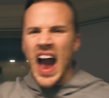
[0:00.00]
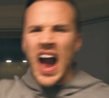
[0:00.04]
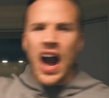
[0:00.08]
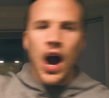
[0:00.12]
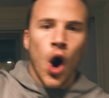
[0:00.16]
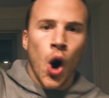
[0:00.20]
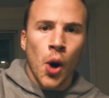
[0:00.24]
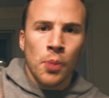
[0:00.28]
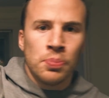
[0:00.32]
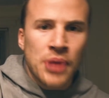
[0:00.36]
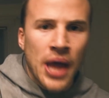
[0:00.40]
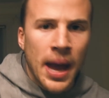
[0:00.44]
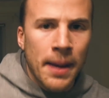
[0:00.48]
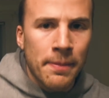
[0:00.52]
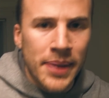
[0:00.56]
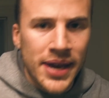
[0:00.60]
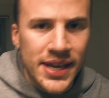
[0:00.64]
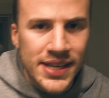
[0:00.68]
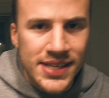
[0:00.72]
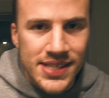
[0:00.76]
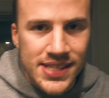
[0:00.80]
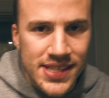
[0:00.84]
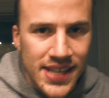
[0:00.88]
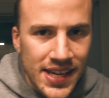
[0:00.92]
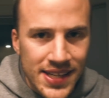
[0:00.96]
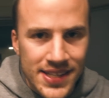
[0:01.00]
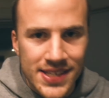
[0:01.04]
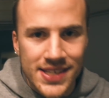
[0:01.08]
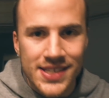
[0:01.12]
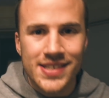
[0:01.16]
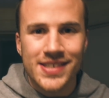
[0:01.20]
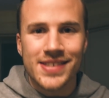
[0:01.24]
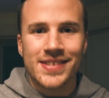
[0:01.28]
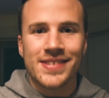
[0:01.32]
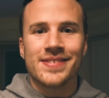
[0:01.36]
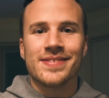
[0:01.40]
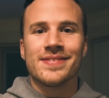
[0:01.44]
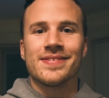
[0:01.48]
I hope that makes
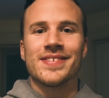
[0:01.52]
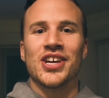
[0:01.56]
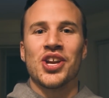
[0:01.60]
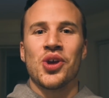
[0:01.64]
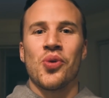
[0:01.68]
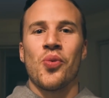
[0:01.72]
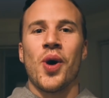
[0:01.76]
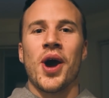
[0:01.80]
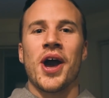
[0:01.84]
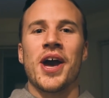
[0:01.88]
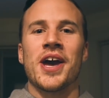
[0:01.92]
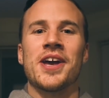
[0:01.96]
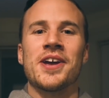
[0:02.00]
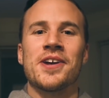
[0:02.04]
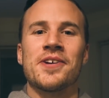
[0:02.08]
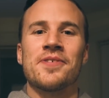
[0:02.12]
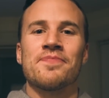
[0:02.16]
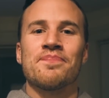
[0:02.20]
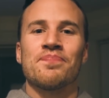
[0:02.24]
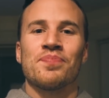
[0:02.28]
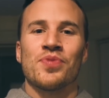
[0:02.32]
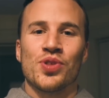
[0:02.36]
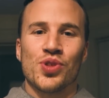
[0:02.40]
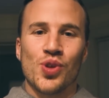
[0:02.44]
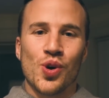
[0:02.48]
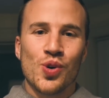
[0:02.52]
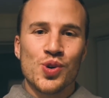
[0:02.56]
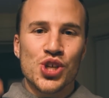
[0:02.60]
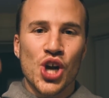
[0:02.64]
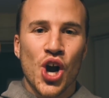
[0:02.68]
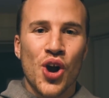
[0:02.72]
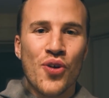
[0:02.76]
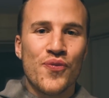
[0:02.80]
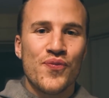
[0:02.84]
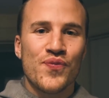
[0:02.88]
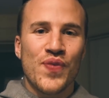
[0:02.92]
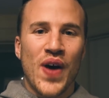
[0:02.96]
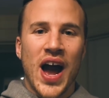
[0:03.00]
sense. Anyway, those
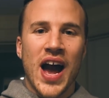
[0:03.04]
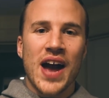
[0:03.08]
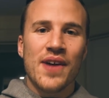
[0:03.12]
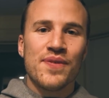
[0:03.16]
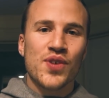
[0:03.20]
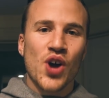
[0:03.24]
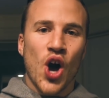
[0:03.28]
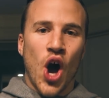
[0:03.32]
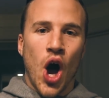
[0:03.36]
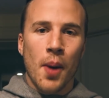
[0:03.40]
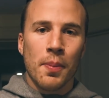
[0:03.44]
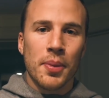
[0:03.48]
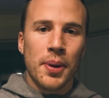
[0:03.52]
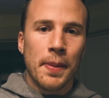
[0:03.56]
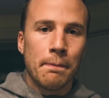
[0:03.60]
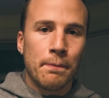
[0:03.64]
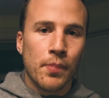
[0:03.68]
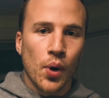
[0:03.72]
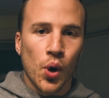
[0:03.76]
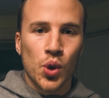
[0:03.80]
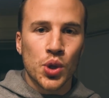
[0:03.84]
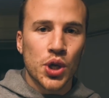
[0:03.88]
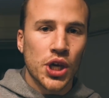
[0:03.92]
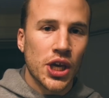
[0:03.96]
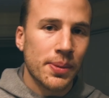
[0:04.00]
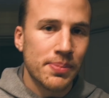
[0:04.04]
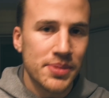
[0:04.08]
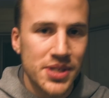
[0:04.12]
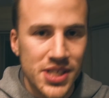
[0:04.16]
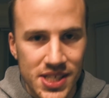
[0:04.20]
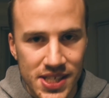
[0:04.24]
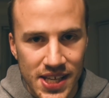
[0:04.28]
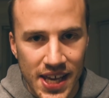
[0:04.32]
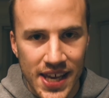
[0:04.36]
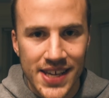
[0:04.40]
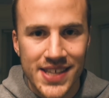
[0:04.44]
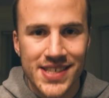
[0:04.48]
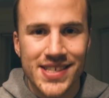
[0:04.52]
are 5 common bulking
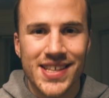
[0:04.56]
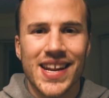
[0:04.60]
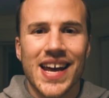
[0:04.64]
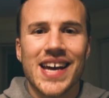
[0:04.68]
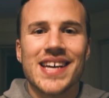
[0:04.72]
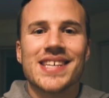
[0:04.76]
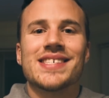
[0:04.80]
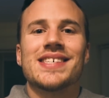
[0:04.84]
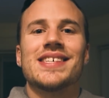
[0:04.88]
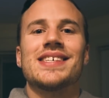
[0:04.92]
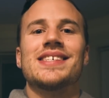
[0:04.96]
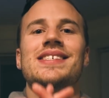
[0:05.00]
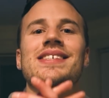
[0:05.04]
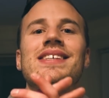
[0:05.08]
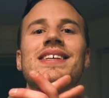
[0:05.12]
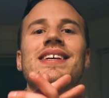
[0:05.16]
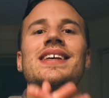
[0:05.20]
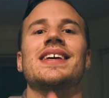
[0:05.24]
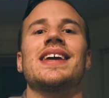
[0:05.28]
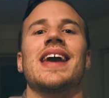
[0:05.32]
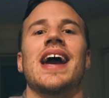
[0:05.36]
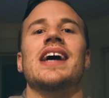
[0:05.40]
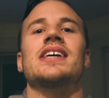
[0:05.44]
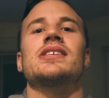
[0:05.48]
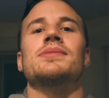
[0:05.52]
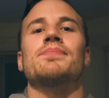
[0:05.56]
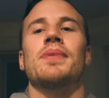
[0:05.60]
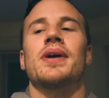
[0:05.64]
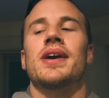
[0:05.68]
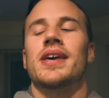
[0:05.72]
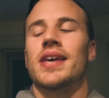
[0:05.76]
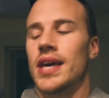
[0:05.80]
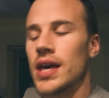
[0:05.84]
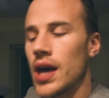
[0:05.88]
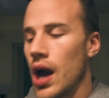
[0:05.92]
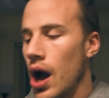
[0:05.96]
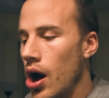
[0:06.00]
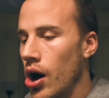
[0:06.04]
mistakes that I see skinny guys
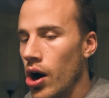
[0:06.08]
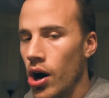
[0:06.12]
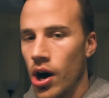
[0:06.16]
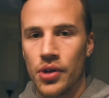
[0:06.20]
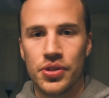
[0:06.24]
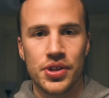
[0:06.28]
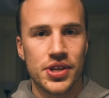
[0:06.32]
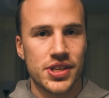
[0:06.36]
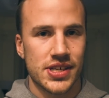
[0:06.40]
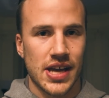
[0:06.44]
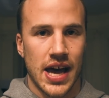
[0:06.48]
making all the